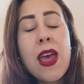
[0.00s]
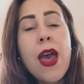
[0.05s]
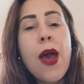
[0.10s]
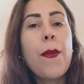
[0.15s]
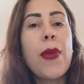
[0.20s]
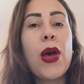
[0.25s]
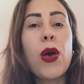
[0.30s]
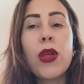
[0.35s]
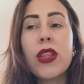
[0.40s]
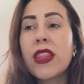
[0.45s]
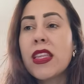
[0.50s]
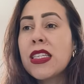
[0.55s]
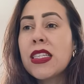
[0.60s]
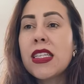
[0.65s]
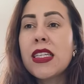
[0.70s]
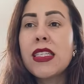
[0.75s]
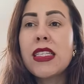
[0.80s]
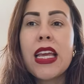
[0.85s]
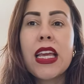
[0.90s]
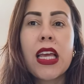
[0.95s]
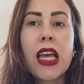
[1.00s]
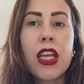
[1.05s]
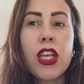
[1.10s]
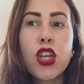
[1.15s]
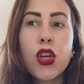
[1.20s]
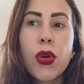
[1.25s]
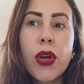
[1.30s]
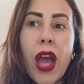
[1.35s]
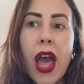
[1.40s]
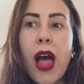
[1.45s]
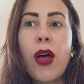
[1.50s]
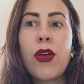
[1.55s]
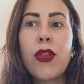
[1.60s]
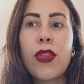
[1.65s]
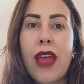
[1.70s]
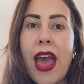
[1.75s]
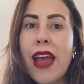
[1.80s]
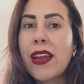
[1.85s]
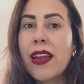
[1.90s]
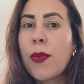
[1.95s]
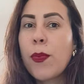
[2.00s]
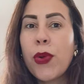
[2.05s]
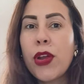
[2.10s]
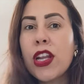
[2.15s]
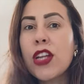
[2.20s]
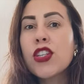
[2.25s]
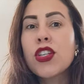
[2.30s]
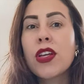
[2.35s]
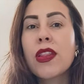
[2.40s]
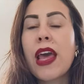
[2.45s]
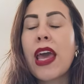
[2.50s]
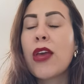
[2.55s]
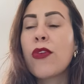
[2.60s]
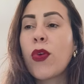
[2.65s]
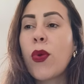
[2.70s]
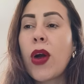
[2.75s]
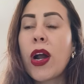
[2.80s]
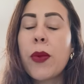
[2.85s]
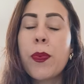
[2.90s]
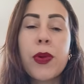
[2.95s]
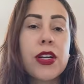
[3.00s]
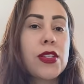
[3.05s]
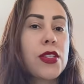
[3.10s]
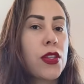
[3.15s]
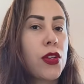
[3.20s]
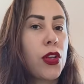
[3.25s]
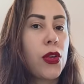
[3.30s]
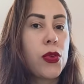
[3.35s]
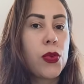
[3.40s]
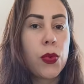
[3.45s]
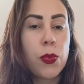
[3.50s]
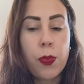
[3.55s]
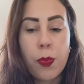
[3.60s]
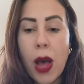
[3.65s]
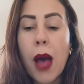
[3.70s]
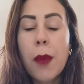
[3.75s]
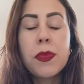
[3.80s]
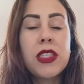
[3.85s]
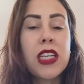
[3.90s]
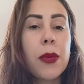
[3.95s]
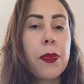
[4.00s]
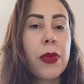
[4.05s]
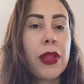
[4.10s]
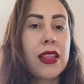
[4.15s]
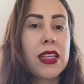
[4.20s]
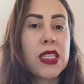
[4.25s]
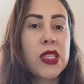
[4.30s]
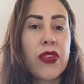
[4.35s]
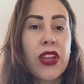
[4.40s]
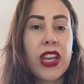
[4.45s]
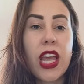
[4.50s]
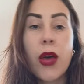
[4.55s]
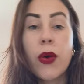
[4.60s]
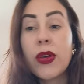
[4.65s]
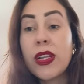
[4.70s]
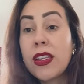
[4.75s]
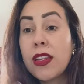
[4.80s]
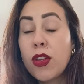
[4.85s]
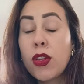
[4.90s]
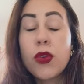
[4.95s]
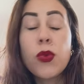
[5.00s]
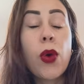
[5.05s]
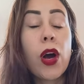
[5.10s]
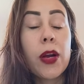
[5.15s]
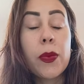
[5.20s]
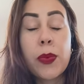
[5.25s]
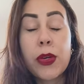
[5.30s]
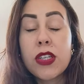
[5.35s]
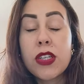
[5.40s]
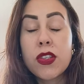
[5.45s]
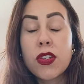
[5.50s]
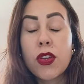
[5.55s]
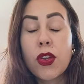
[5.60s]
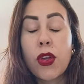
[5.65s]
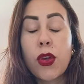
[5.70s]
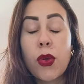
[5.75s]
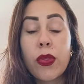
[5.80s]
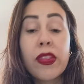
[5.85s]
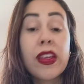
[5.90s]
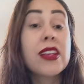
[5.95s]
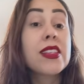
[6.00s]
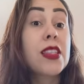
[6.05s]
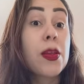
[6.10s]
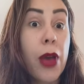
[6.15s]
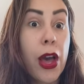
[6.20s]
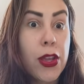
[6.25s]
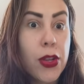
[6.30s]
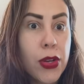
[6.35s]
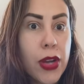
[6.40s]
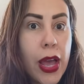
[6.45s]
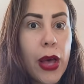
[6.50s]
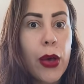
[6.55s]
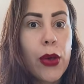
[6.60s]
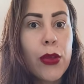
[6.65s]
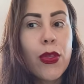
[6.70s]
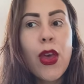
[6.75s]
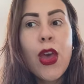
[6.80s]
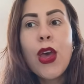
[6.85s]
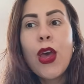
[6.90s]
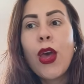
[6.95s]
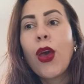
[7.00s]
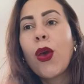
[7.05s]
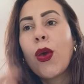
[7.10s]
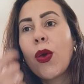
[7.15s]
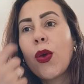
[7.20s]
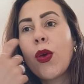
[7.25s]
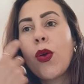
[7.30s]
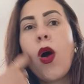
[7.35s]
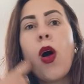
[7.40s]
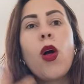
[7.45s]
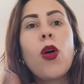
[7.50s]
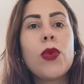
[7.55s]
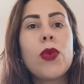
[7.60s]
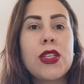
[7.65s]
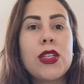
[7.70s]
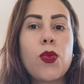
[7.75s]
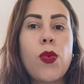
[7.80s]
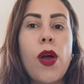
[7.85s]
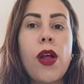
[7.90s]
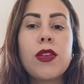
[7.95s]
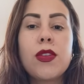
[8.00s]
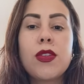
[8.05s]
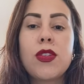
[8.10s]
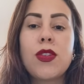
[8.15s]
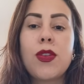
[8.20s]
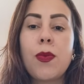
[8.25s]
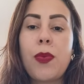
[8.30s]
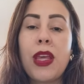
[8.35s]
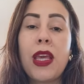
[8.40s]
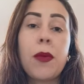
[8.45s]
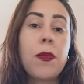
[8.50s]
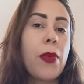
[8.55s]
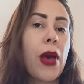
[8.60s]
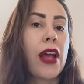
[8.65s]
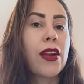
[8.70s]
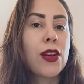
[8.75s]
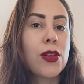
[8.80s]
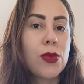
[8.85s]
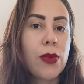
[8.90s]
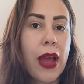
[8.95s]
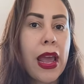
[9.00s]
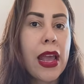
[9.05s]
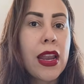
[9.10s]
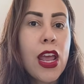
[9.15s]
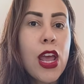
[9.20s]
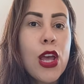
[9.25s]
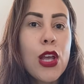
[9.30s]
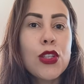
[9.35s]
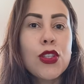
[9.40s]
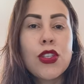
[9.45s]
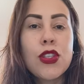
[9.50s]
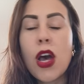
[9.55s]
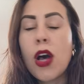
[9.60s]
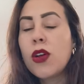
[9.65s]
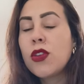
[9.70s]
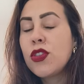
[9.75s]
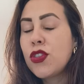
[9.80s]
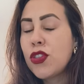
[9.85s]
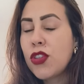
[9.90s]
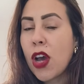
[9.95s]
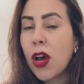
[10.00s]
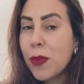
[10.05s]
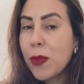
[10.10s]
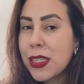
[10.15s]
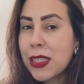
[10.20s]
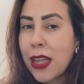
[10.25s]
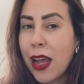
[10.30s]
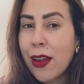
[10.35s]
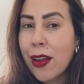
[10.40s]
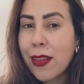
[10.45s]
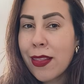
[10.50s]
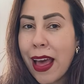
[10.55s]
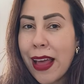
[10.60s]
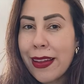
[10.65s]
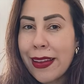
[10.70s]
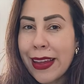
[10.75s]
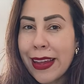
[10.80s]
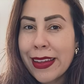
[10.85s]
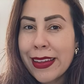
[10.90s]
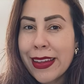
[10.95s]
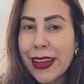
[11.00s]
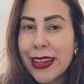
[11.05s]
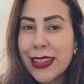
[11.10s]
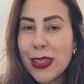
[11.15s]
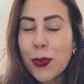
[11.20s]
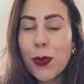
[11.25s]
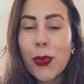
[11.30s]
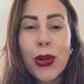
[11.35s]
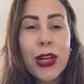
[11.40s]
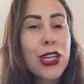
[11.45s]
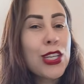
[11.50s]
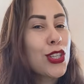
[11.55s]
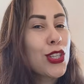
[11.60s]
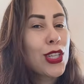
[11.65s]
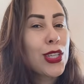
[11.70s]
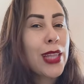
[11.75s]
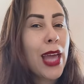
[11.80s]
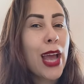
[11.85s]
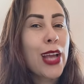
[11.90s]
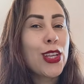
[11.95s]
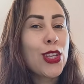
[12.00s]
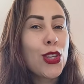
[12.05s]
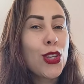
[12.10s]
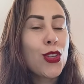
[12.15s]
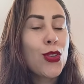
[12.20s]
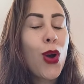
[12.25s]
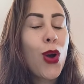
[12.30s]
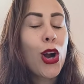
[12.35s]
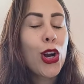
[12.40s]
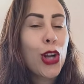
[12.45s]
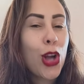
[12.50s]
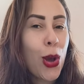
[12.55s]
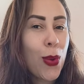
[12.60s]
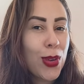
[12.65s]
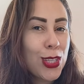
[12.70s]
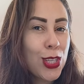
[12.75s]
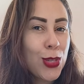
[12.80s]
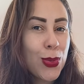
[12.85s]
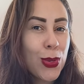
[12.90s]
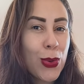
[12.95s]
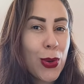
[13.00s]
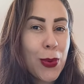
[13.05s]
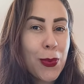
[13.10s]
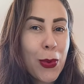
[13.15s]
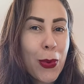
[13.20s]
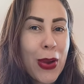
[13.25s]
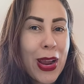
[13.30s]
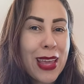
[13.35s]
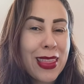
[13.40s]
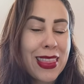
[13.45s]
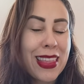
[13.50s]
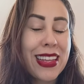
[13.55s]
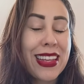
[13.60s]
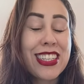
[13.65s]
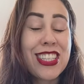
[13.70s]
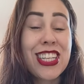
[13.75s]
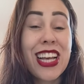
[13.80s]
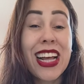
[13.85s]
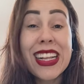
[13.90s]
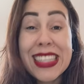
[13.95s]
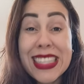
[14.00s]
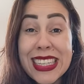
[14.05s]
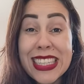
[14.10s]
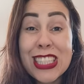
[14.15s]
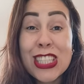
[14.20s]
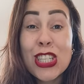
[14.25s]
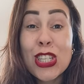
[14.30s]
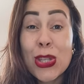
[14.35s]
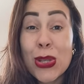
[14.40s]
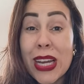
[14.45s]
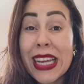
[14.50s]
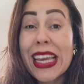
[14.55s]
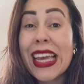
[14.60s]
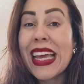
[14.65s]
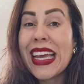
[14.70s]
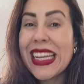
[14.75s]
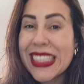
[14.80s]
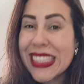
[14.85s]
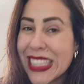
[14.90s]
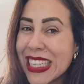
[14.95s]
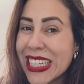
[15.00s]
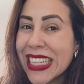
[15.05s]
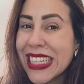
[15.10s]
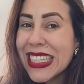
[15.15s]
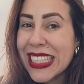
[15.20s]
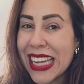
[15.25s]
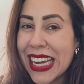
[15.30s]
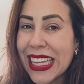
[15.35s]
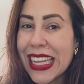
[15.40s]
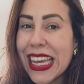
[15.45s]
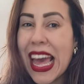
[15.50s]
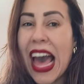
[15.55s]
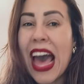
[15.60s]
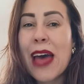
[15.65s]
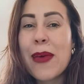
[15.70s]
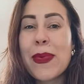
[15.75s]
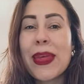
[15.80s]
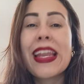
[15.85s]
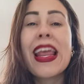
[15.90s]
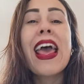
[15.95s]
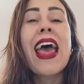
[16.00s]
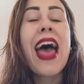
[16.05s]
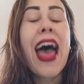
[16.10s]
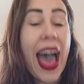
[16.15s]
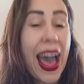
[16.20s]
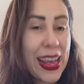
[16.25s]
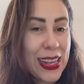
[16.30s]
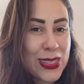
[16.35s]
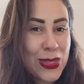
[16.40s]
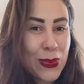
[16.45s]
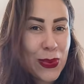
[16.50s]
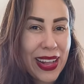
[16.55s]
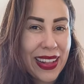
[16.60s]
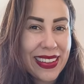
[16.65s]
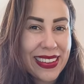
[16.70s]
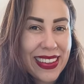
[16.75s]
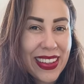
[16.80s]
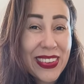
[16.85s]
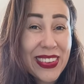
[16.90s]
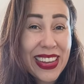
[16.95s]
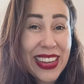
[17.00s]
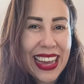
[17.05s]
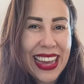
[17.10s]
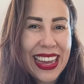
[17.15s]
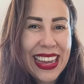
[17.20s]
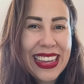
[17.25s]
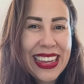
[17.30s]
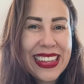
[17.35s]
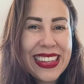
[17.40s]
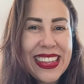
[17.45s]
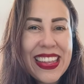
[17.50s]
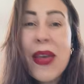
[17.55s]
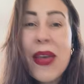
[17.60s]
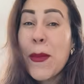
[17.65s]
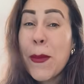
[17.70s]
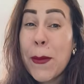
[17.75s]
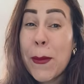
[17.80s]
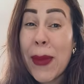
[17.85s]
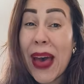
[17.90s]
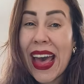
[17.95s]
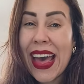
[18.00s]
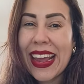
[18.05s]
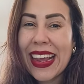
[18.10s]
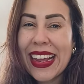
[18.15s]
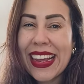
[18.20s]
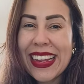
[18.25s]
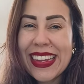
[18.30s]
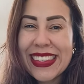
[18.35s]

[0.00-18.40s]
But this is your health, and I'm pretty sure that if you are a person who popped up in this video, you are a person who thinks about your health, who always wants to be better, right? So don't miss out on that link because I'm pretty sure that you are going to incorporate the gelatin trick into your daily habit as well, okay? Bye.